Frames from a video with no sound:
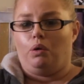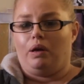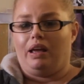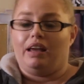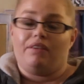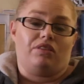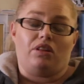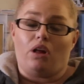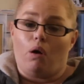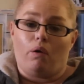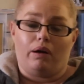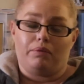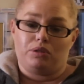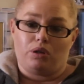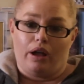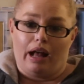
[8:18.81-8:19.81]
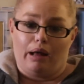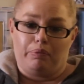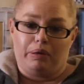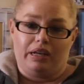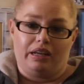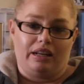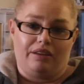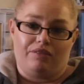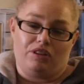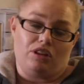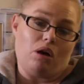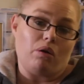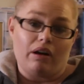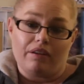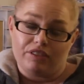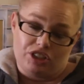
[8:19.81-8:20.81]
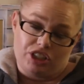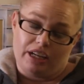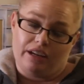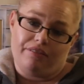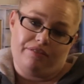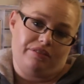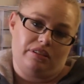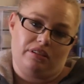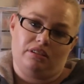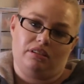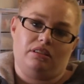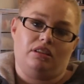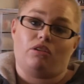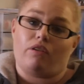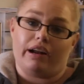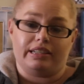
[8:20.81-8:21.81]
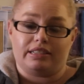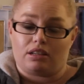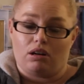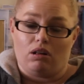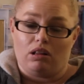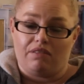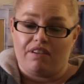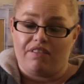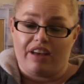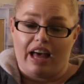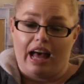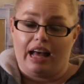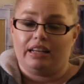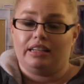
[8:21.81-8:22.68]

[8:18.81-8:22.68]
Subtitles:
even though I'm so happy, and even though I've achieved the greatest goal I've ever had.